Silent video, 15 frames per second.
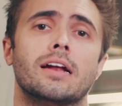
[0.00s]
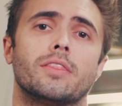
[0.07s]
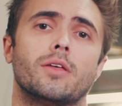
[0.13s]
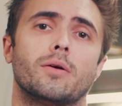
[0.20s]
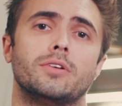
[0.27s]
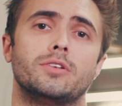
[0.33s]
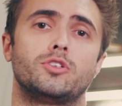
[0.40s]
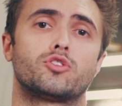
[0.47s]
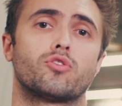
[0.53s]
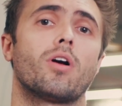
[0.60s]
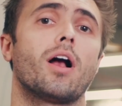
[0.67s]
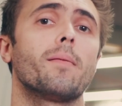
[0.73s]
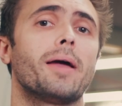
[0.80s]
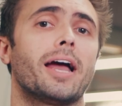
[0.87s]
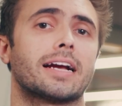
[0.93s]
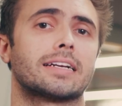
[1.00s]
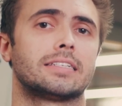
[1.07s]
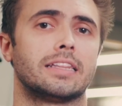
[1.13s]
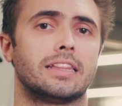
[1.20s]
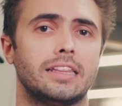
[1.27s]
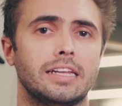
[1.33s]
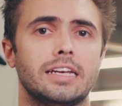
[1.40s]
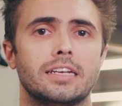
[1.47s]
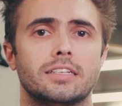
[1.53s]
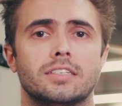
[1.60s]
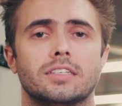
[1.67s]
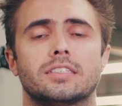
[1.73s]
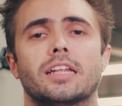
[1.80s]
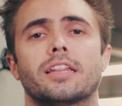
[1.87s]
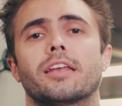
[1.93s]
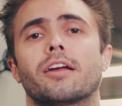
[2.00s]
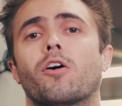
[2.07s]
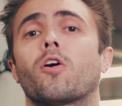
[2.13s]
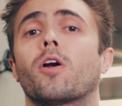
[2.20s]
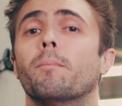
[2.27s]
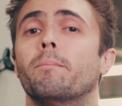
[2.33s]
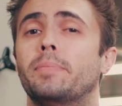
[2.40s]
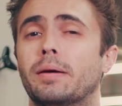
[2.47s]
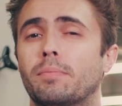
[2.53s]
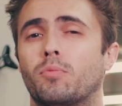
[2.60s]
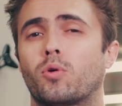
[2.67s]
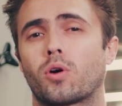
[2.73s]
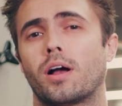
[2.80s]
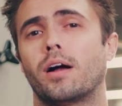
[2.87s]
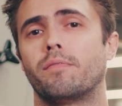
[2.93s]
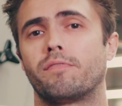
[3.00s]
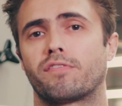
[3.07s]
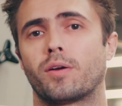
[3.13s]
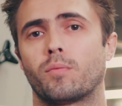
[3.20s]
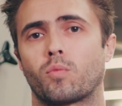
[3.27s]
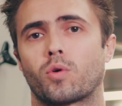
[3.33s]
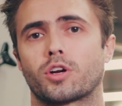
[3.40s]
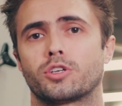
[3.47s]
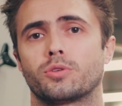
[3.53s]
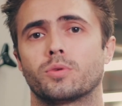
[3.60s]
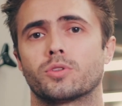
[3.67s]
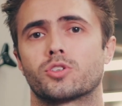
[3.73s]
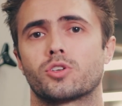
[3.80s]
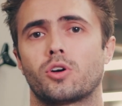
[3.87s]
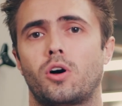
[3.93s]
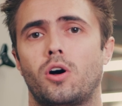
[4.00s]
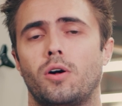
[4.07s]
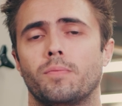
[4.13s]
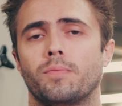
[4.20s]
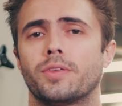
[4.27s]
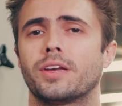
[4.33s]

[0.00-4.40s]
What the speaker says: The drawback to these is that they are a bit more upfront work to install.